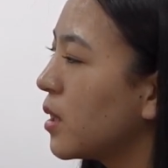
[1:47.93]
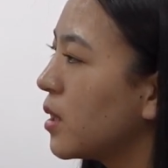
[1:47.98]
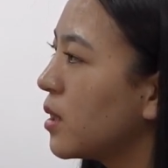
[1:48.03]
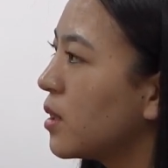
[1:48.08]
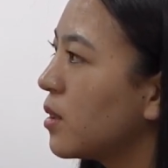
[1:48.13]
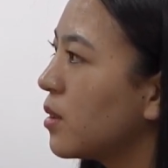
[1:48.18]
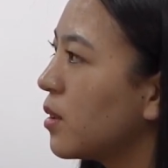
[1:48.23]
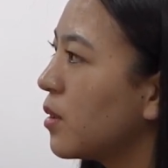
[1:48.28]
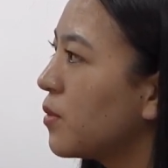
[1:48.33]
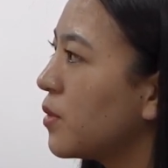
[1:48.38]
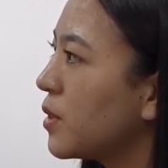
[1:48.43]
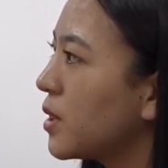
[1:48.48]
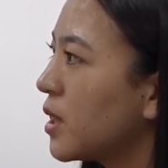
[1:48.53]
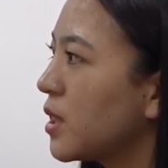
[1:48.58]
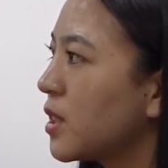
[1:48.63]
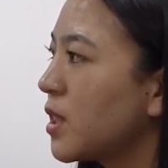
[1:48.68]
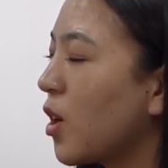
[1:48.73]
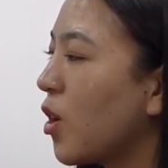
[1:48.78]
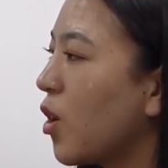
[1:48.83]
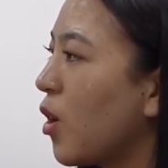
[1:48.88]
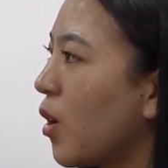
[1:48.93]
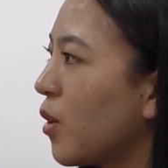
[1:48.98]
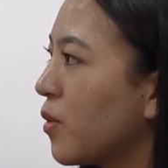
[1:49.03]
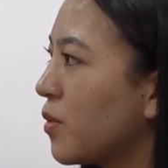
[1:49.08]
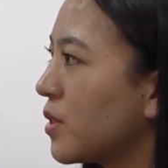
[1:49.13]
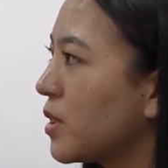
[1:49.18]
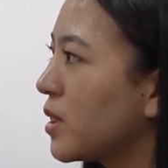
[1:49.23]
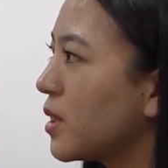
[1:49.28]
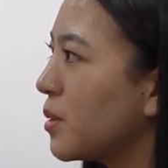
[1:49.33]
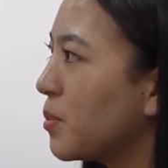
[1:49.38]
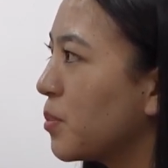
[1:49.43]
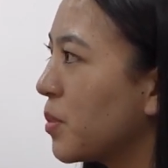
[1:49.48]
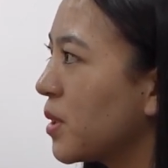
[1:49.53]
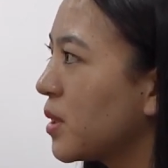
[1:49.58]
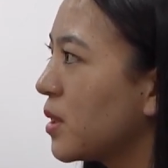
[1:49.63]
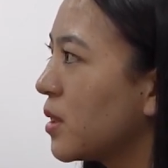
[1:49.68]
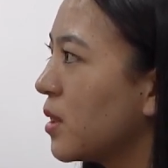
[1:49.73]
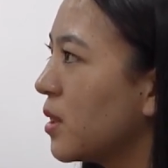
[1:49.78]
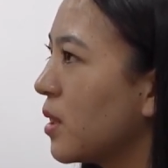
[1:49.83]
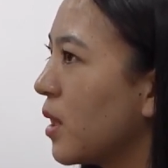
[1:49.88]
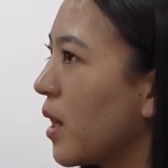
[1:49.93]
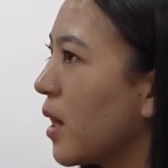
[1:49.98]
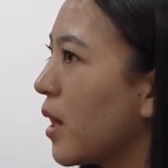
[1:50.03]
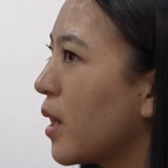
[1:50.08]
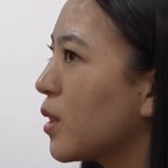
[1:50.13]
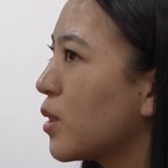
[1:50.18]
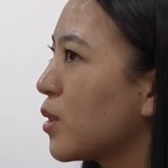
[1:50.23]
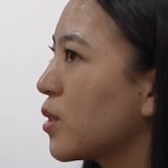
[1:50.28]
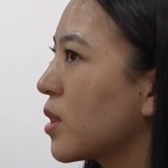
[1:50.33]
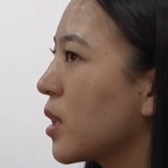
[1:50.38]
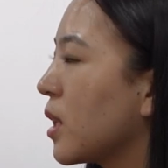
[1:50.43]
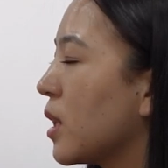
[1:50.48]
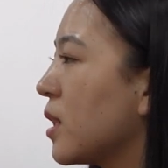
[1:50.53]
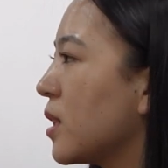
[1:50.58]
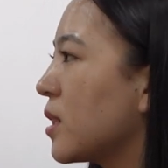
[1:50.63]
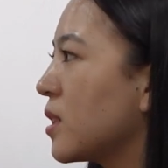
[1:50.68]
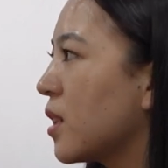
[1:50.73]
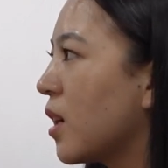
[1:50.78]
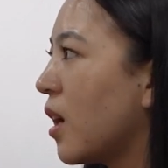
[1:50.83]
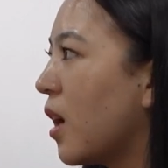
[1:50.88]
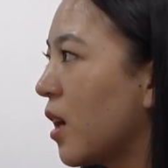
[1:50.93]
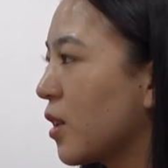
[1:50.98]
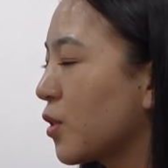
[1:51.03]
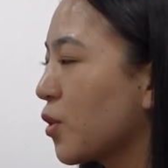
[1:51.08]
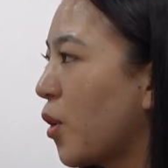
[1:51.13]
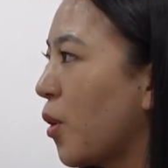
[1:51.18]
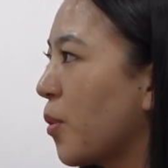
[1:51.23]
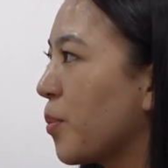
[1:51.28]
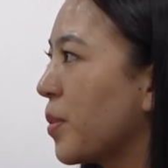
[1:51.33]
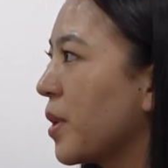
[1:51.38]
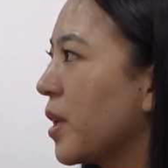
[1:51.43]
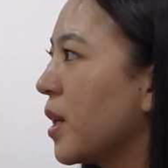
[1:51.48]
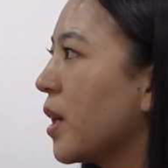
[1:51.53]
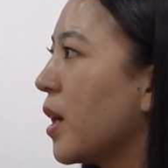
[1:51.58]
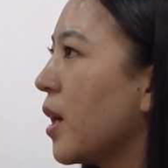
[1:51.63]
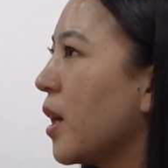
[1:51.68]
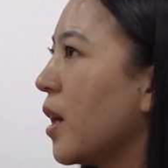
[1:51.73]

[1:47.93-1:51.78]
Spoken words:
either visit our office in person and collect a hard copy,